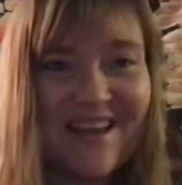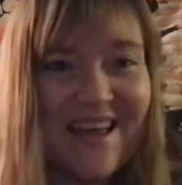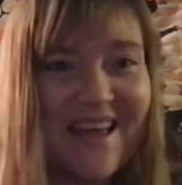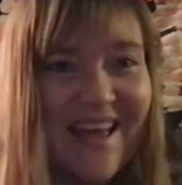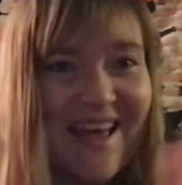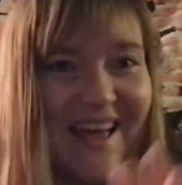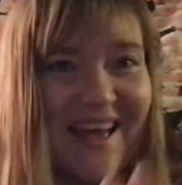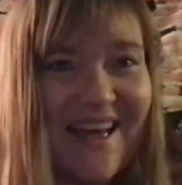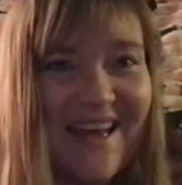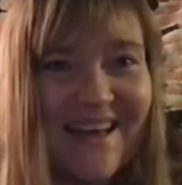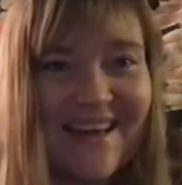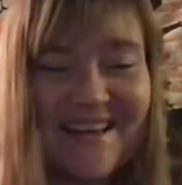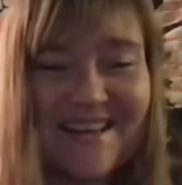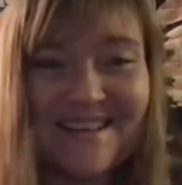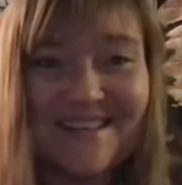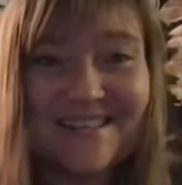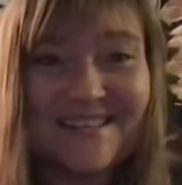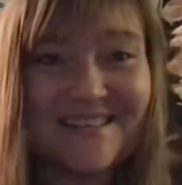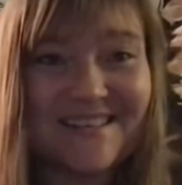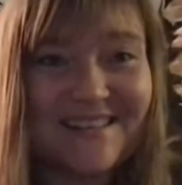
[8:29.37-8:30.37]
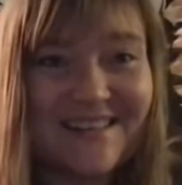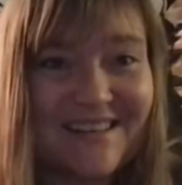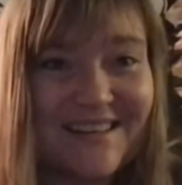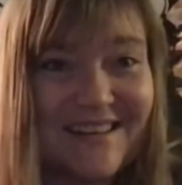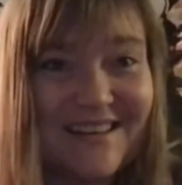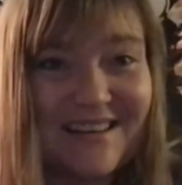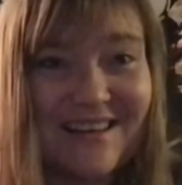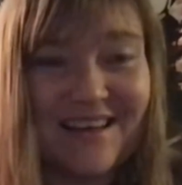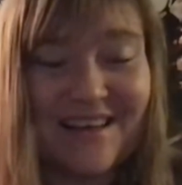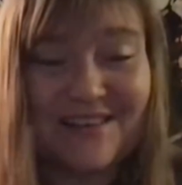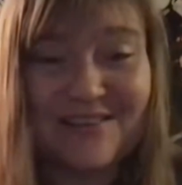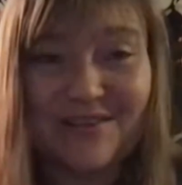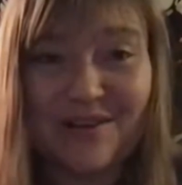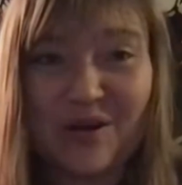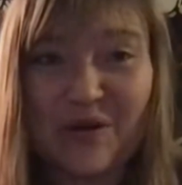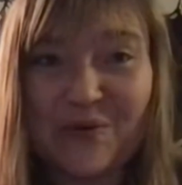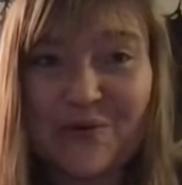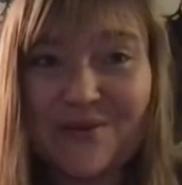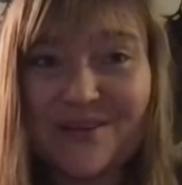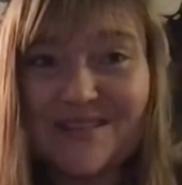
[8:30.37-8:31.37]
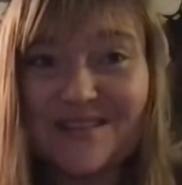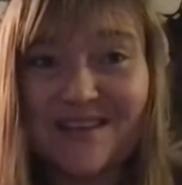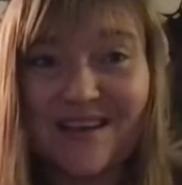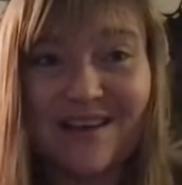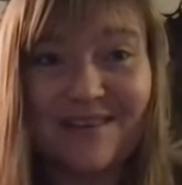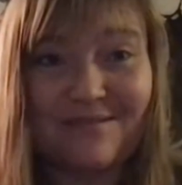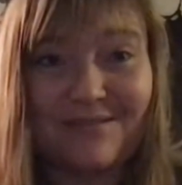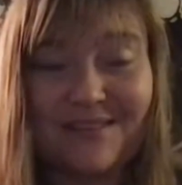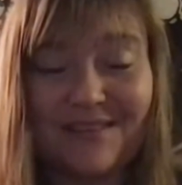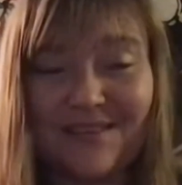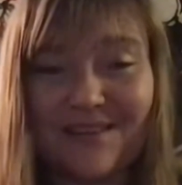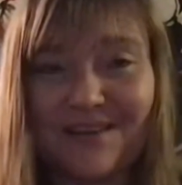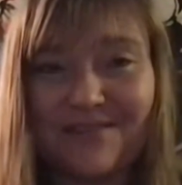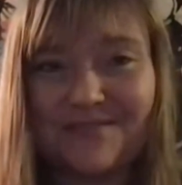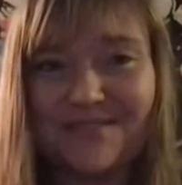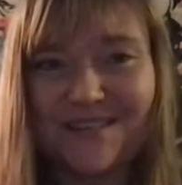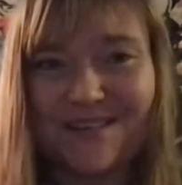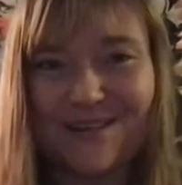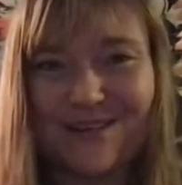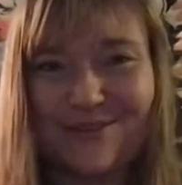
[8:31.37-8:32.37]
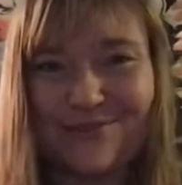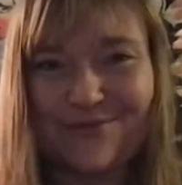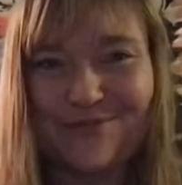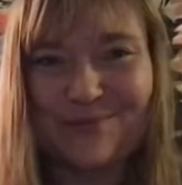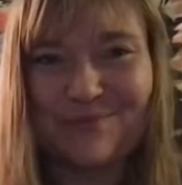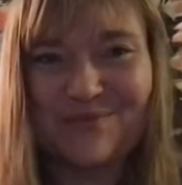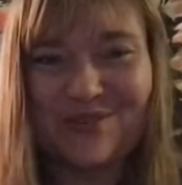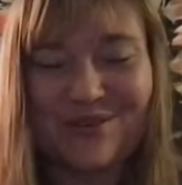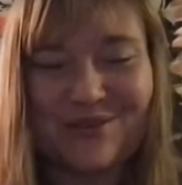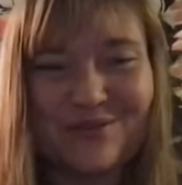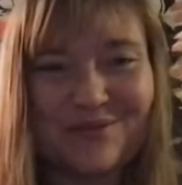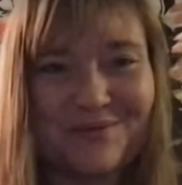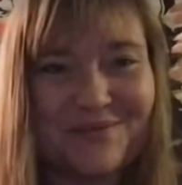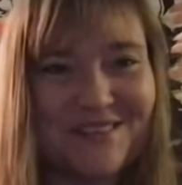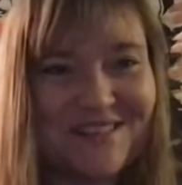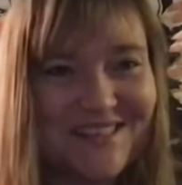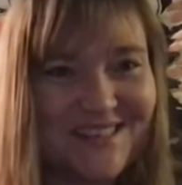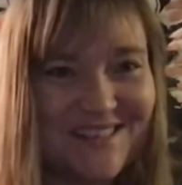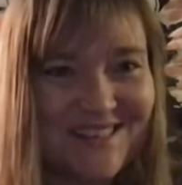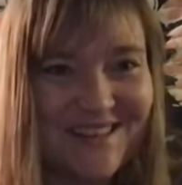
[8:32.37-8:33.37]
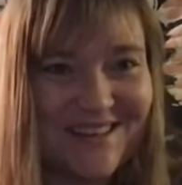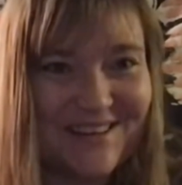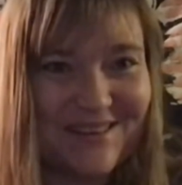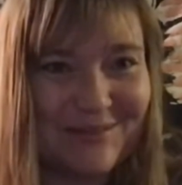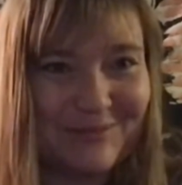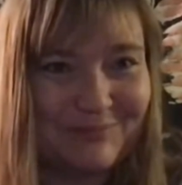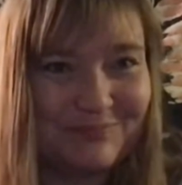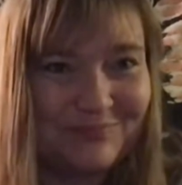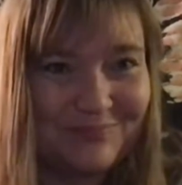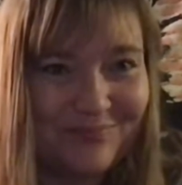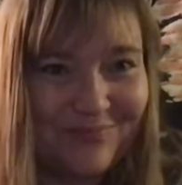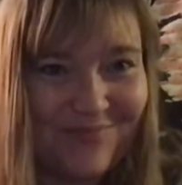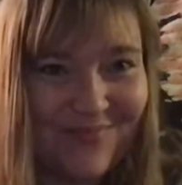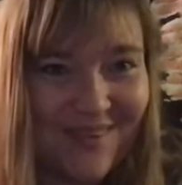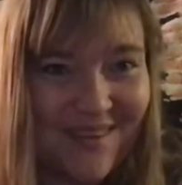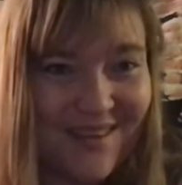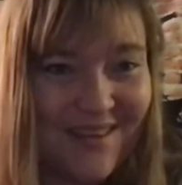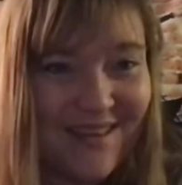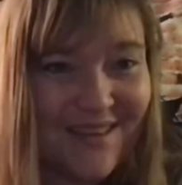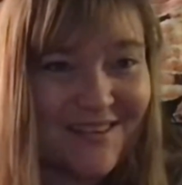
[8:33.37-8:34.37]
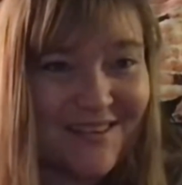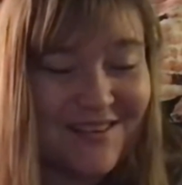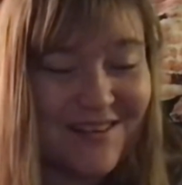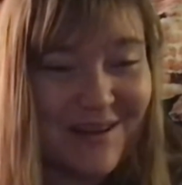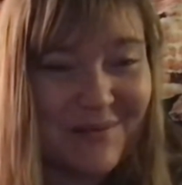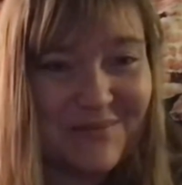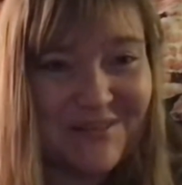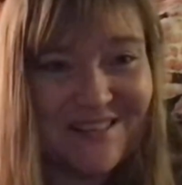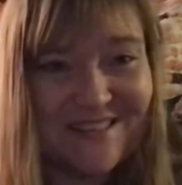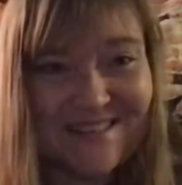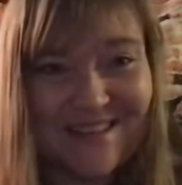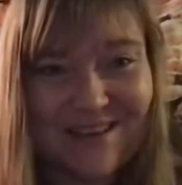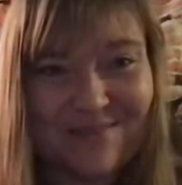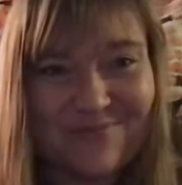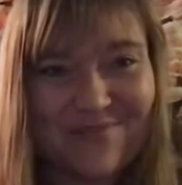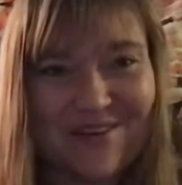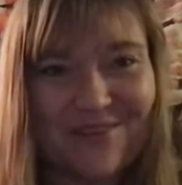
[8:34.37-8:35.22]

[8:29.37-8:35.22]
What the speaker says: And as always, I would love to hear from you. So namaste, my